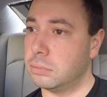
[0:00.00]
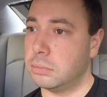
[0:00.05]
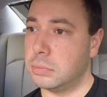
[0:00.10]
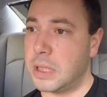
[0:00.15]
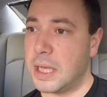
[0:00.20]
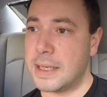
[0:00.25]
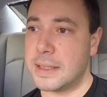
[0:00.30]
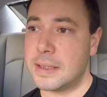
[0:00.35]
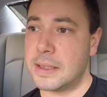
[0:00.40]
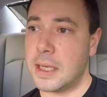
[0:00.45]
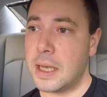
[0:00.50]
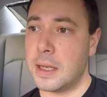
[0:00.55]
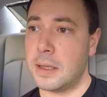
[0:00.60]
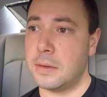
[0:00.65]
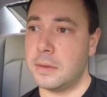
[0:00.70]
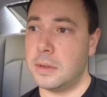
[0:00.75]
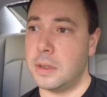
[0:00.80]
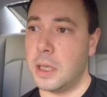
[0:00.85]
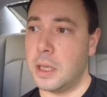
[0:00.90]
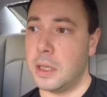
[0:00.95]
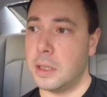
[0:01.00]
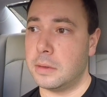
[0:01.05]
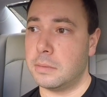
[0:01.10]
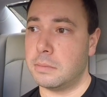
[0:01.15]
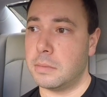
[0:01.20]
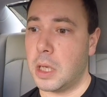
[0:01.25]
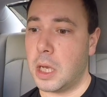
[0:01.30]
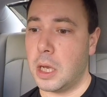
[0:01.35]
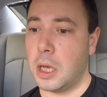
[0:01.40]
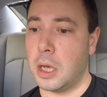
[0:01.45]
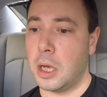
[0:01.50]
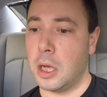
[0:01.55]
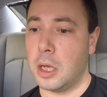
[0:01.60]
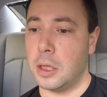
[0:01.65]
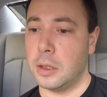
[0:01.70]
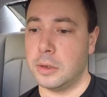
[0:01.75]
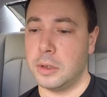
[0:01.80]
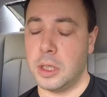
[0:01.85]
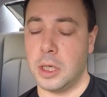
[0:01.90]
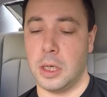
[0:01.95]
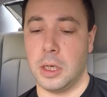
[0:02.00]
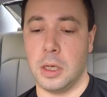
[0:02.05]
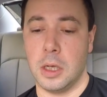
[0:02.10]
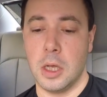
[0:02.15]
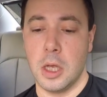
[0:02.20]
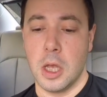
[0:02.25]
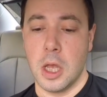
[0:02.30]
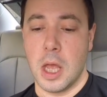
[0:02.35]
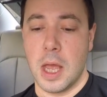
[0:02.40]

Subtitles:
they said that the